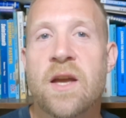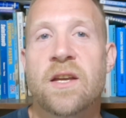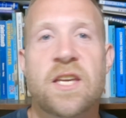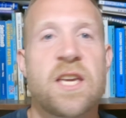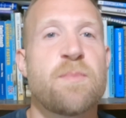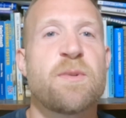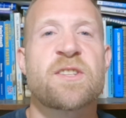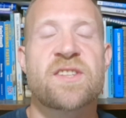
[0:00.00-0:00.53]

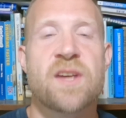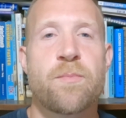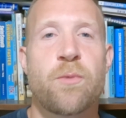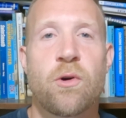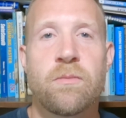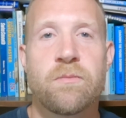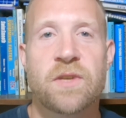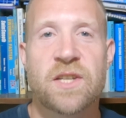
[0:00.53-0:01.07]
Keep it
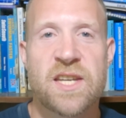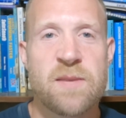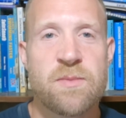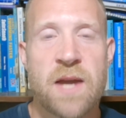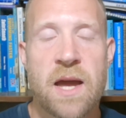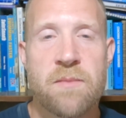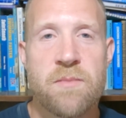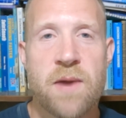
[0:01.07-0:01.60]
simple and keep
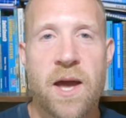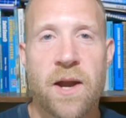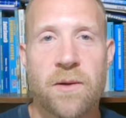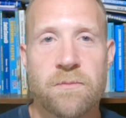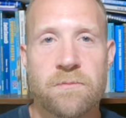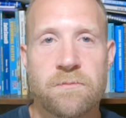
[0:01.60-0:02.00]
getting better.